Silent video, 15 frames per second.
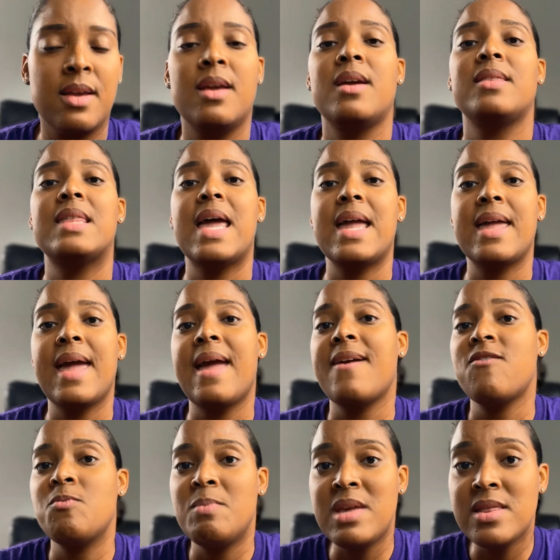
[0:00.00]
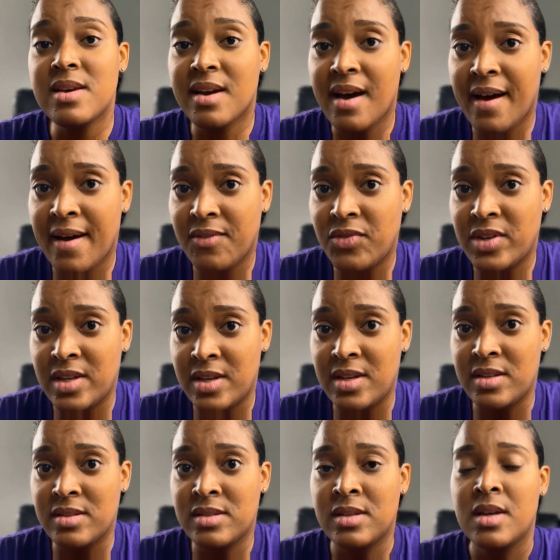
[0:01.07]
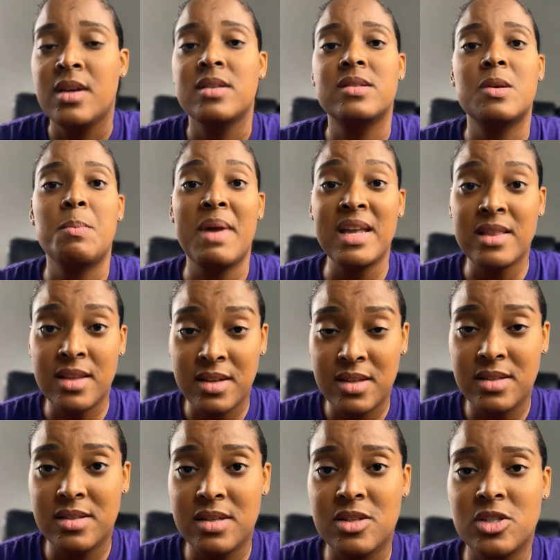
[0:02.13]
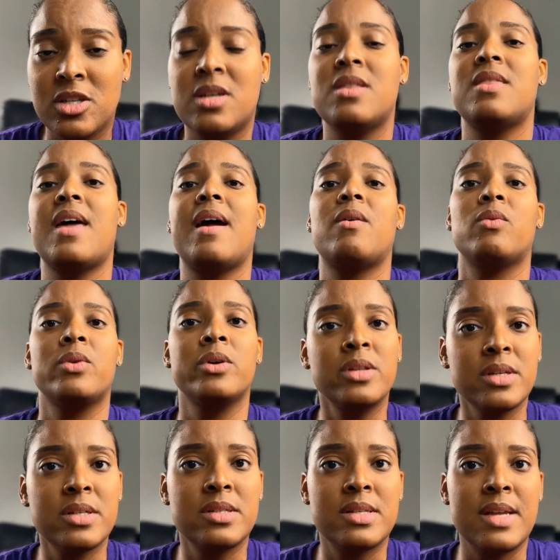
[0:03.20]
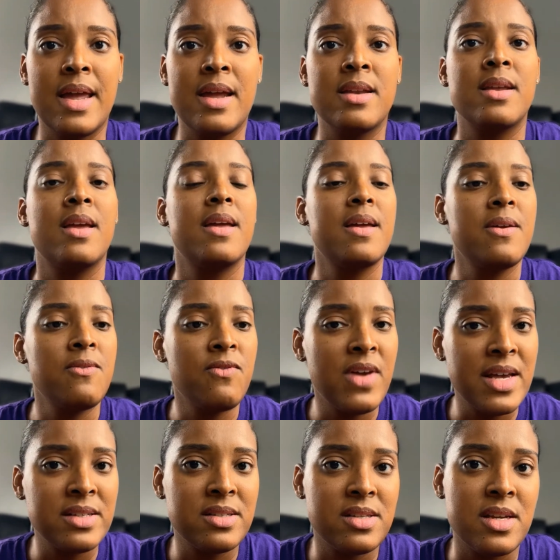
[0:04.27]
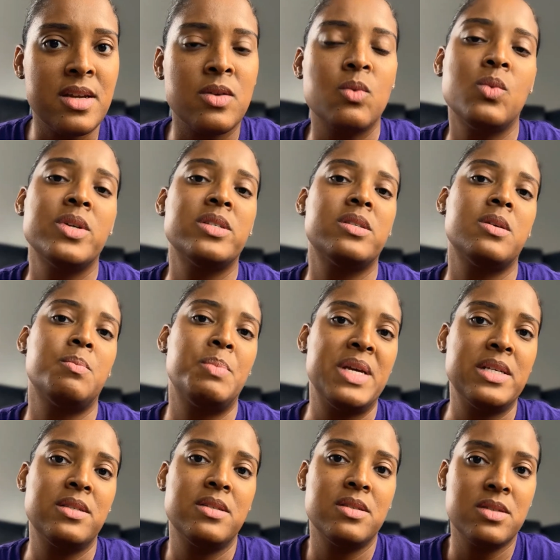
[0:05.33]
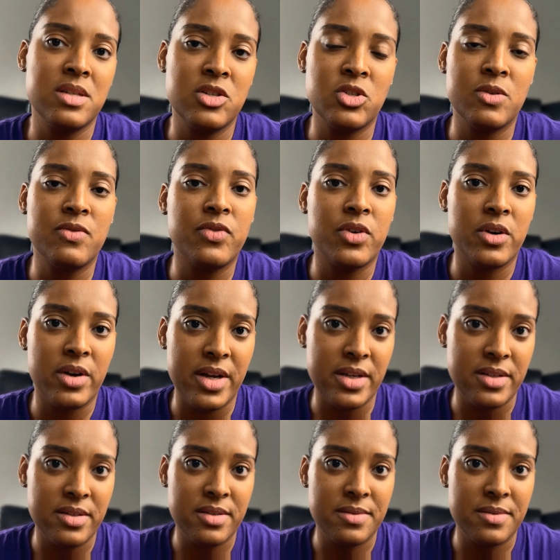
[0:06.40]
that gave me the confidence to make the decision that real estate investing was the best decision for us.